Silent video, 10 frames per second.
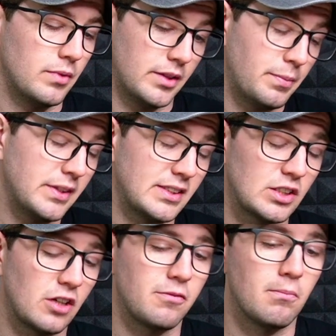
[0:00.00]

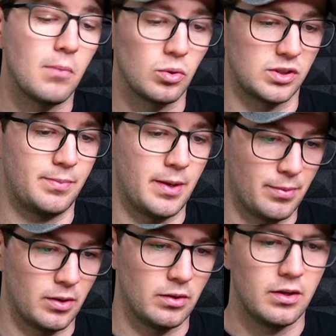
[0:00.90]
pisses off most
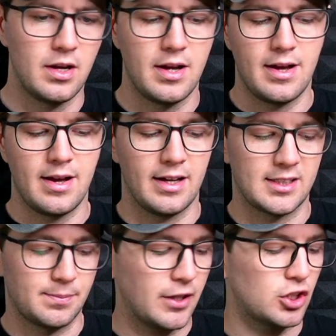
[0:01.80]
people,
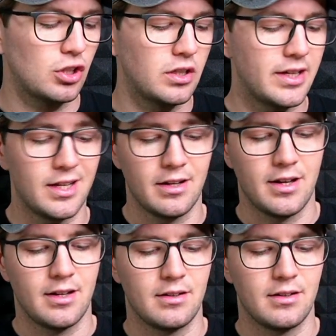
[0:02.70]
especially